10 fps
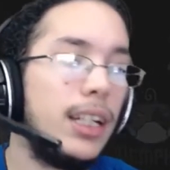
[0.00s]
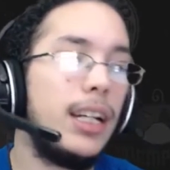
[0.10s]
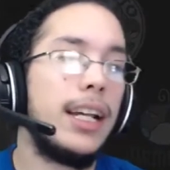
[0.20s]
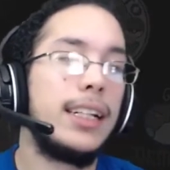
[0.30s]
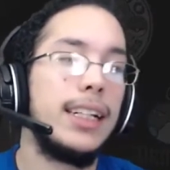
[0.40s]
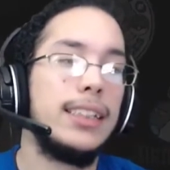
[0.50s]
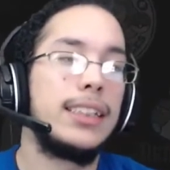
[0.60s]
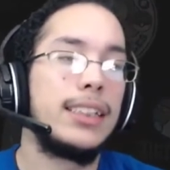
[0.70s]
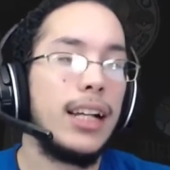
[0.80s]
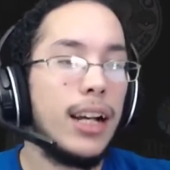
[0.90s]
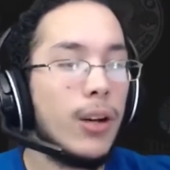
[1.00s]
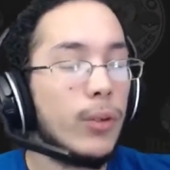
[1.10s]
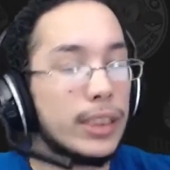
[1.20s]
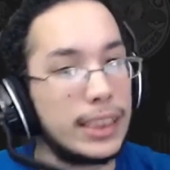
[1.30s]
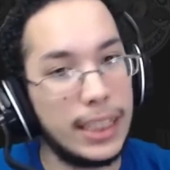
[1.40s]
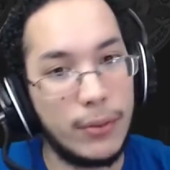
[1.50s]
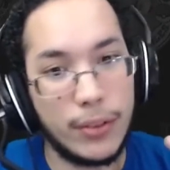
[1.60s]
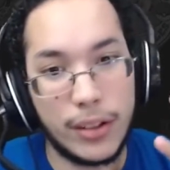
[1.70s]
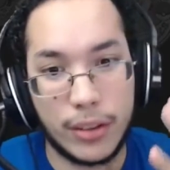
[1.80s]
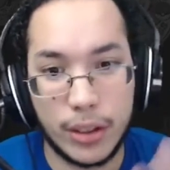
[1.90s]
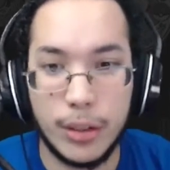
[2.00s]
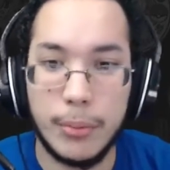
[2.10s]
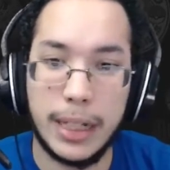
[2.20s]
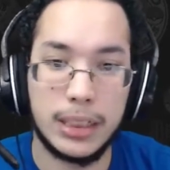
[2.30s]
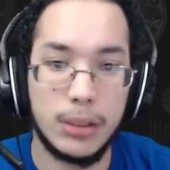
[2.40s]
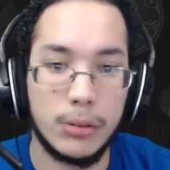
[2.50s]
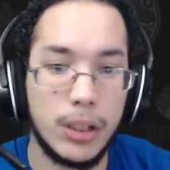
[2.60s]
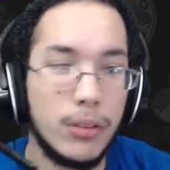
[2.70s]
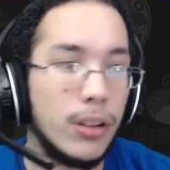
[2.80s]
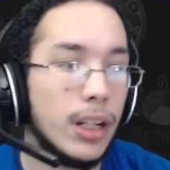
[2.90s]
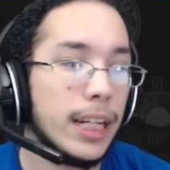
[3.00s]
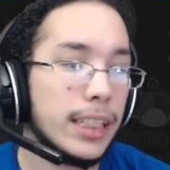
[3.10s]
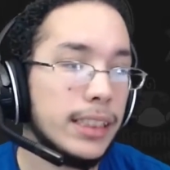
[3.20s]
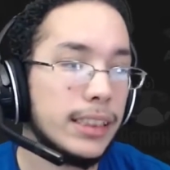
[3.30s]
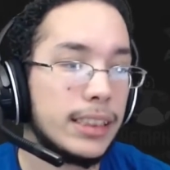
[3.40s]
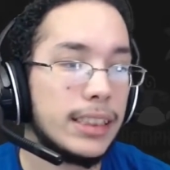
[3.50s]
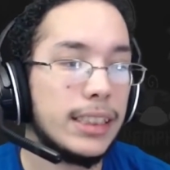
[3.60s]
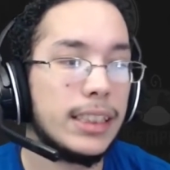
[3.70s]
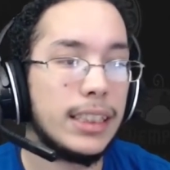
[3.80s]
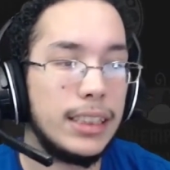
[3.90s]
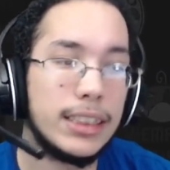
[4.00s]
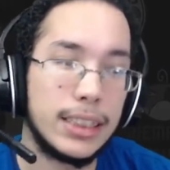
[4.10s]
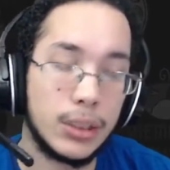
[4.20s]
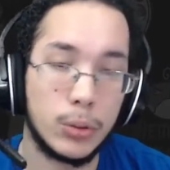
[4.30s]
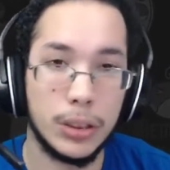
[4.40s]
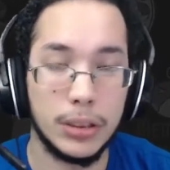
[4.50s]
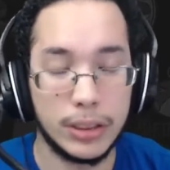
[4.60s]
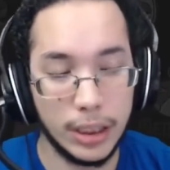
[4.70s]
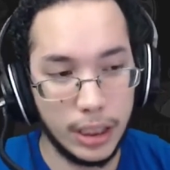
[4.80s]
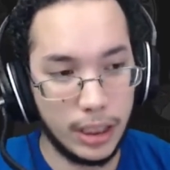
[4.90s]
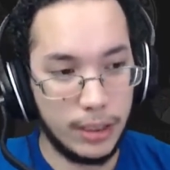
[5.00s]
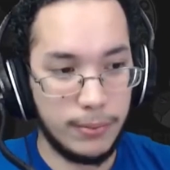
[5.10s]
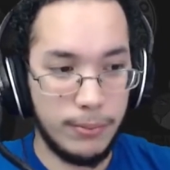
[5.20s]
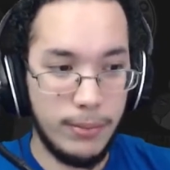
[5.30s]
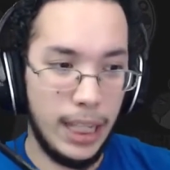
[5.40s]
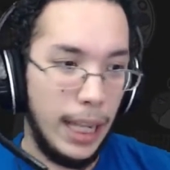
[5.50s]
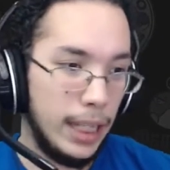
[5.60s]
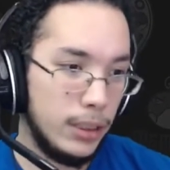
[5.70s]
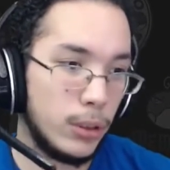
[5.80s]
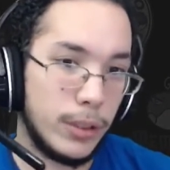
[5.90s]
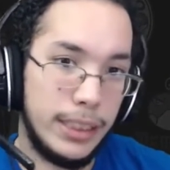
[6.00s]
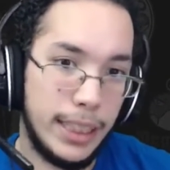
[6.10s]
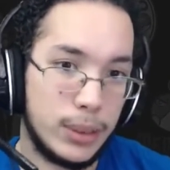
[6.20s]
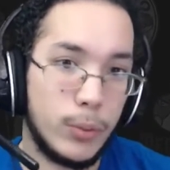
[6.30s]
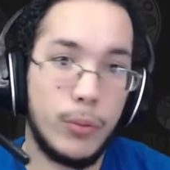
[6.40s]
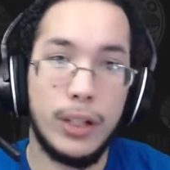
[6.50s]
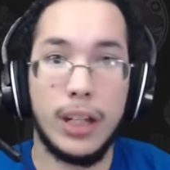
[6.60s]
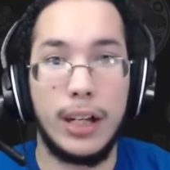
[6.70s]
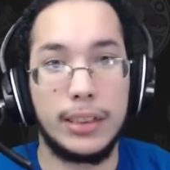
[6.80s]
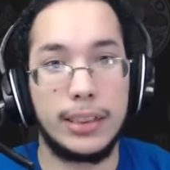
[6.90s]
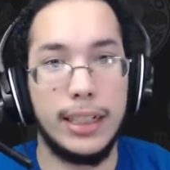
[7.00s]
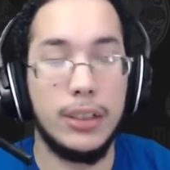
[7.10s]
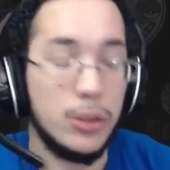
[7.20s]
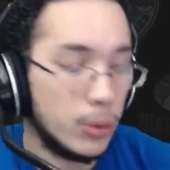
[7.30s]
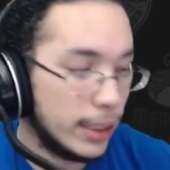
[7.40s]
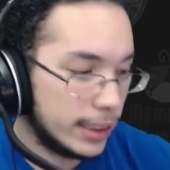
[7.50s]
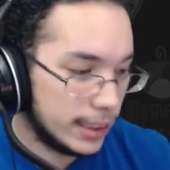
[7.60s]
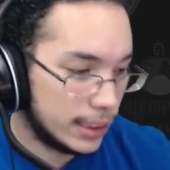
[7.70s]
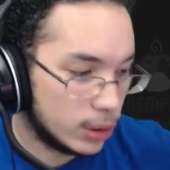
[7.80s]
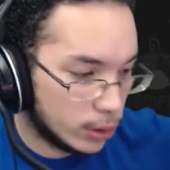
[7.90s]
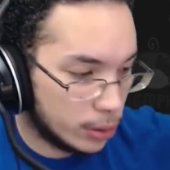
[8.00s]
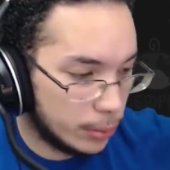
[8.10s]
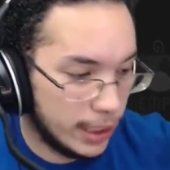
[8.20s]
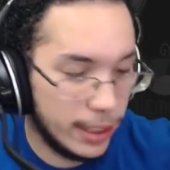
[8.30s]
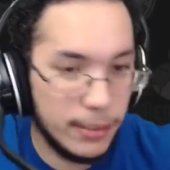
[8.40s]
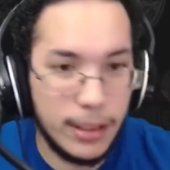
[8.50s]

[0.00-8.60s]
against, once again, for the 3rd match in a row against the Cyndaquils. And you know what, that's when we lost. And you know what, this is going to be the